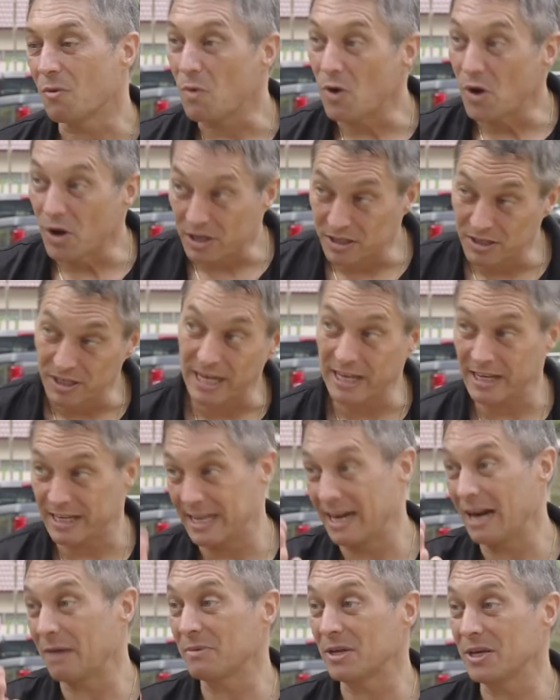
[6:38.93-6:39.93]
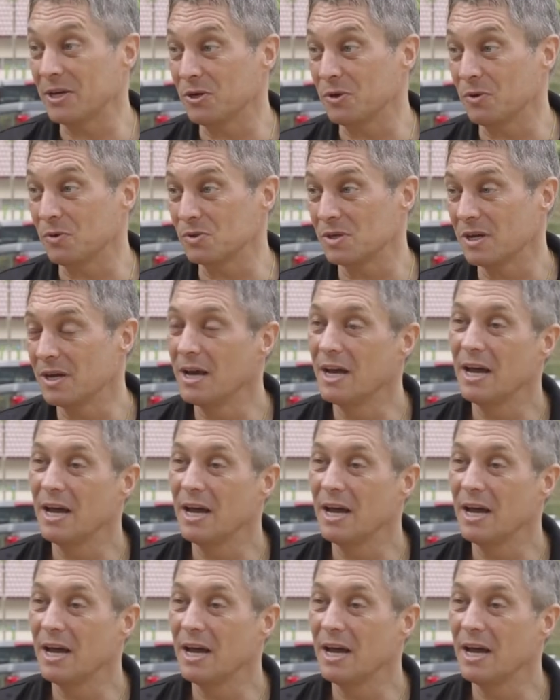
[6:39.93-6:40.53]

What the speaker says: work to get up the hills.